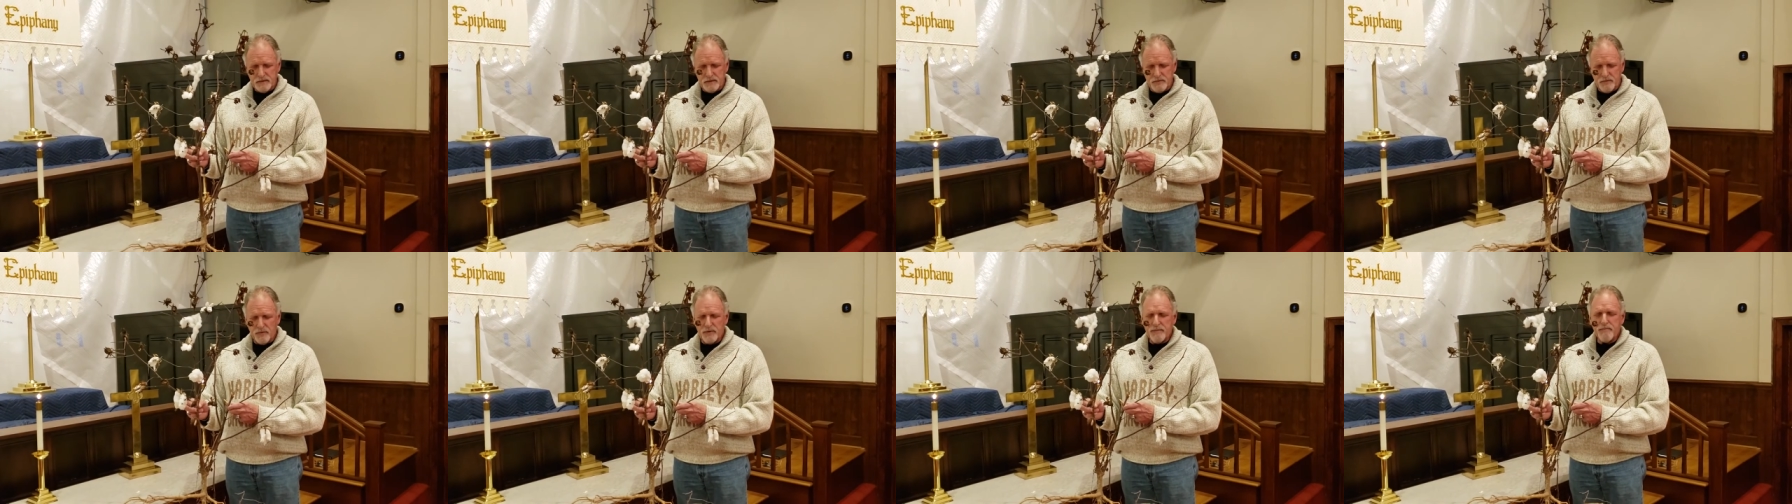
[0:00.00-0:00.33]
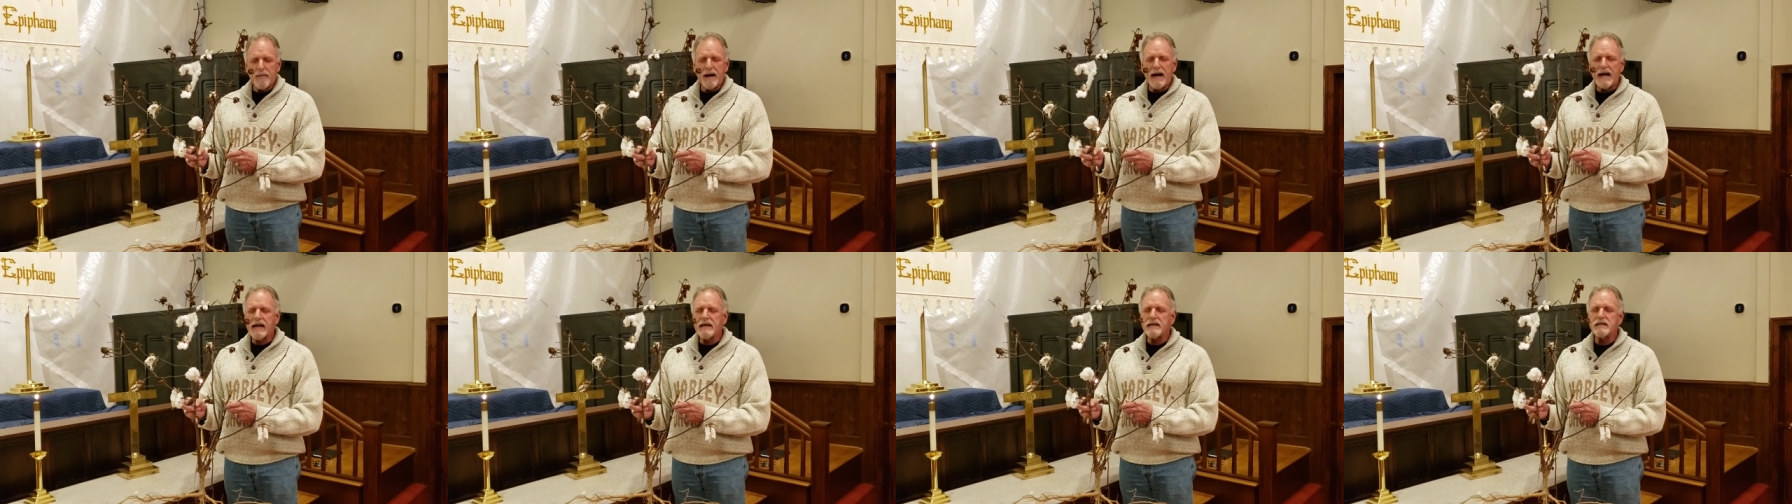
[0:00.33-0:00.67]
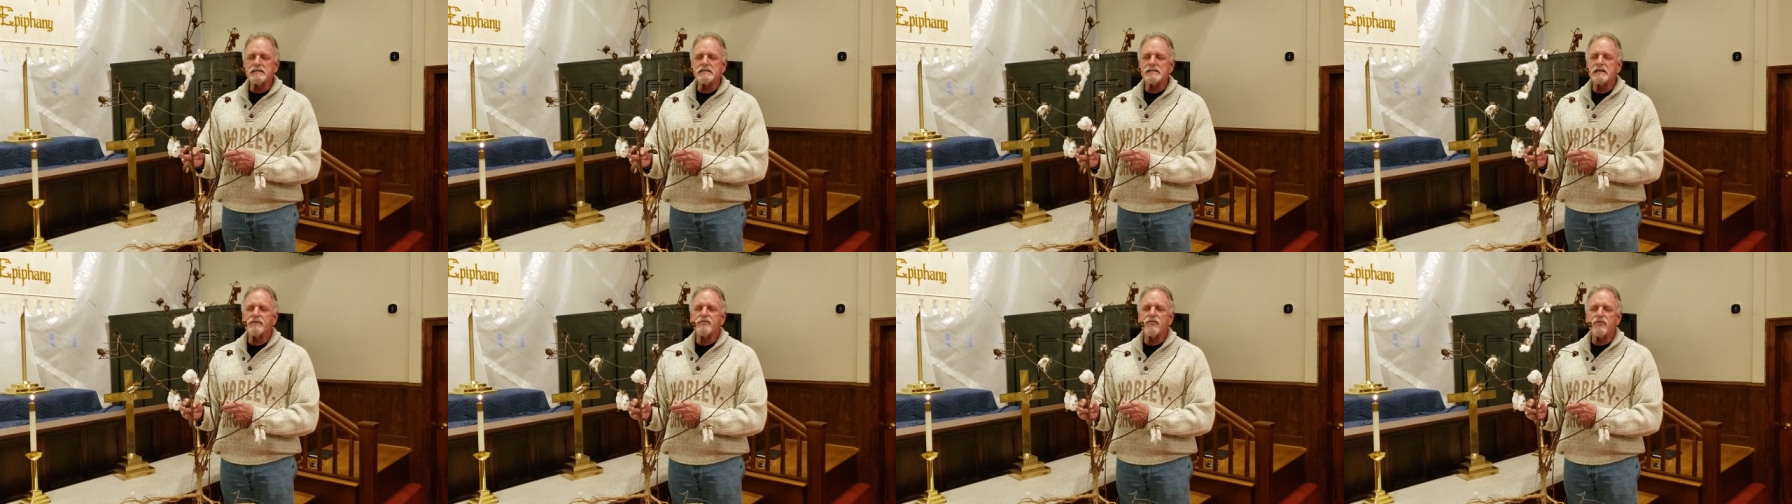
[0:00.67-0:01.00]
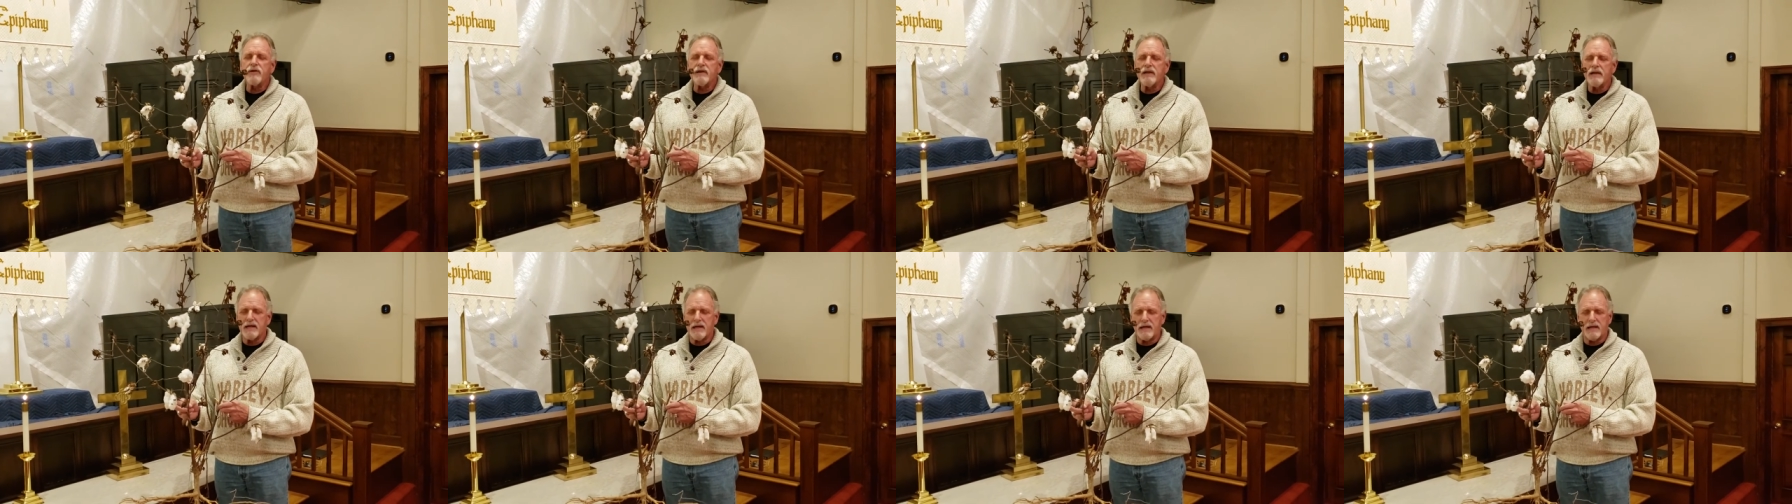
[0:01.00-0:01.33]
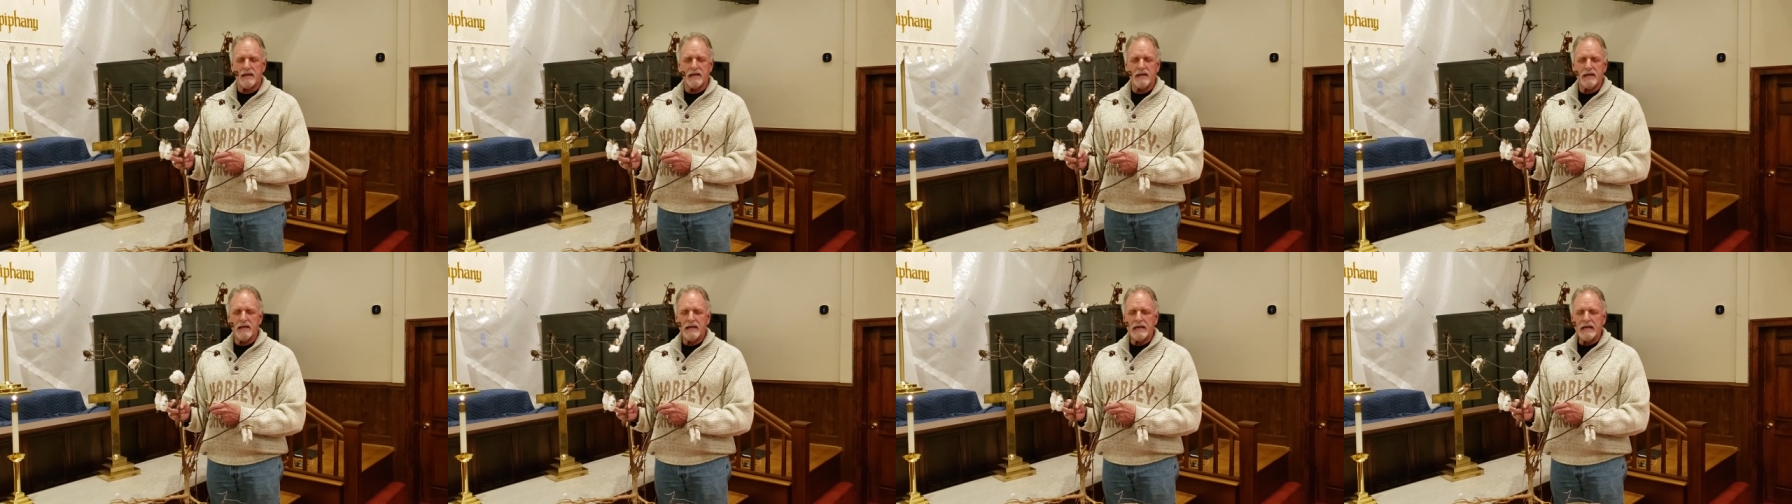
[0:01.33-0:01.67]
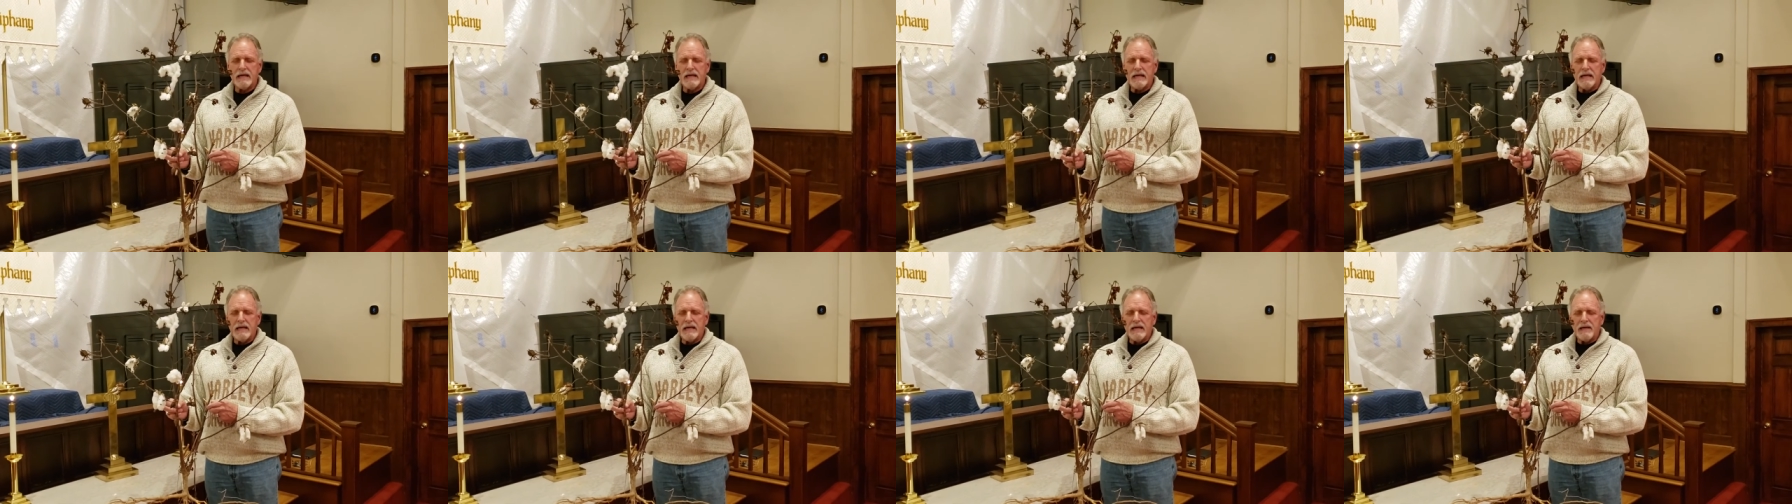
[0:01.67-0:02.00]
Remind us every day
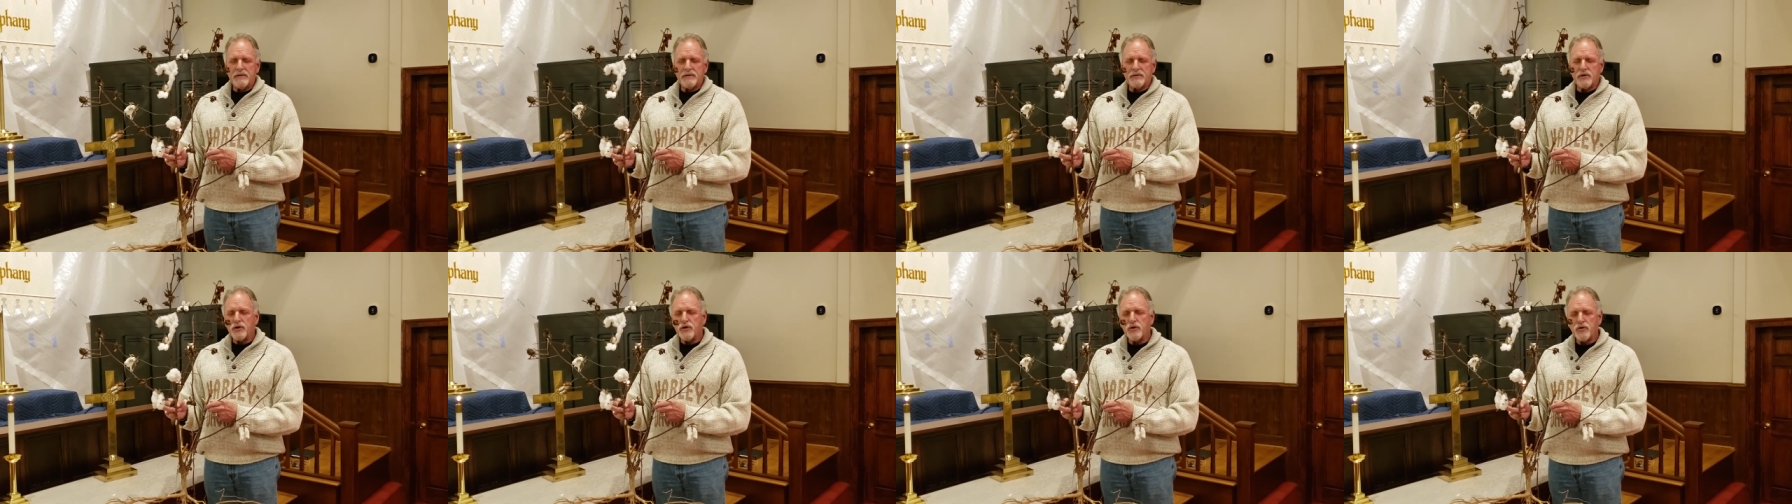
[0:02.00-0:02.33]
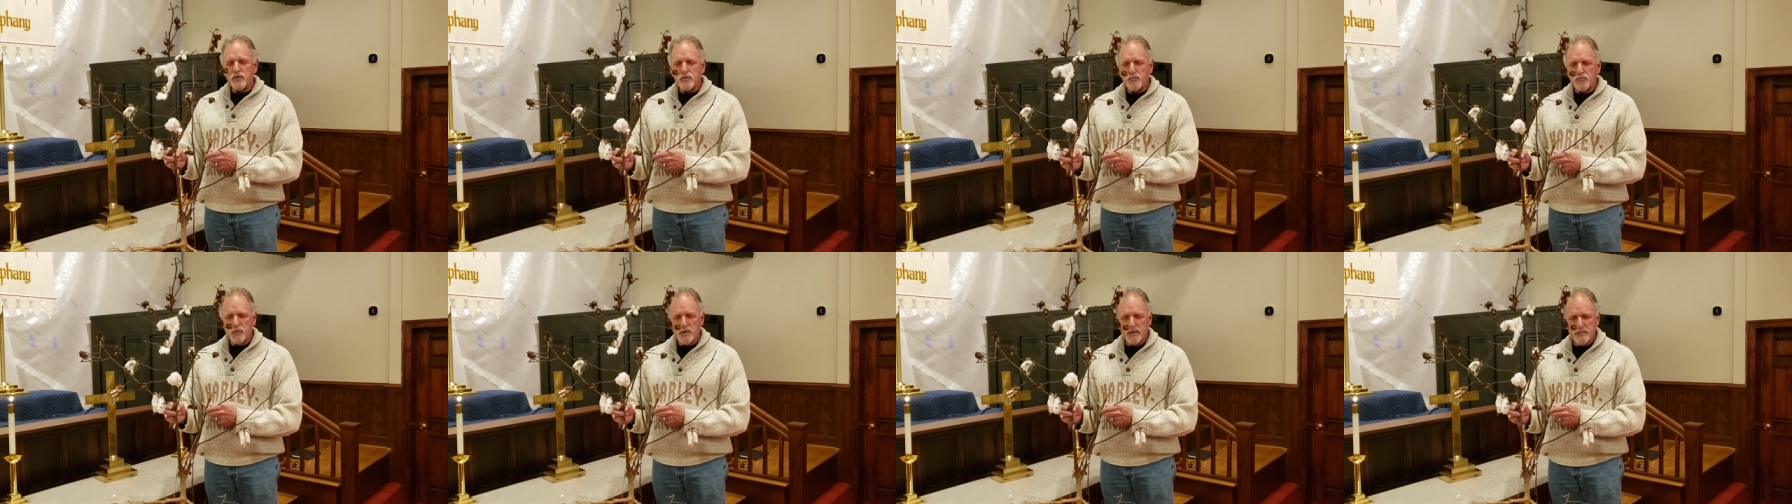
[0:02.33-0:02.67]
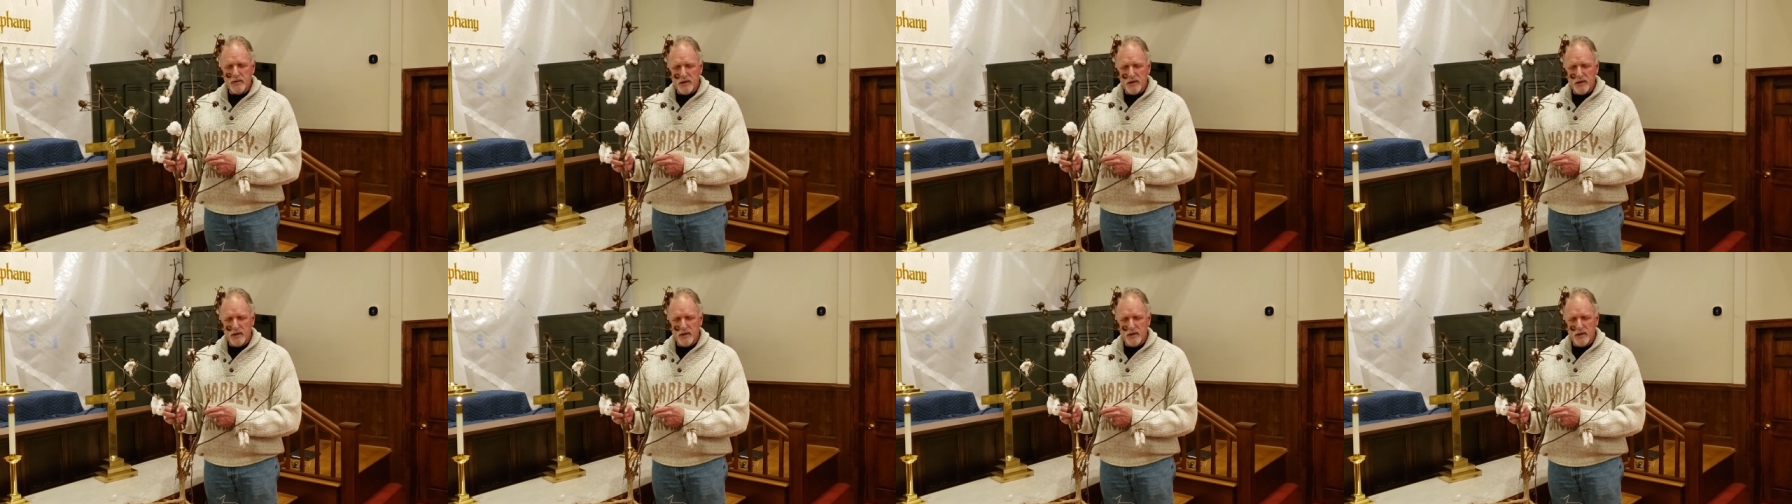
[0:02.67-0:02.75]
to whom we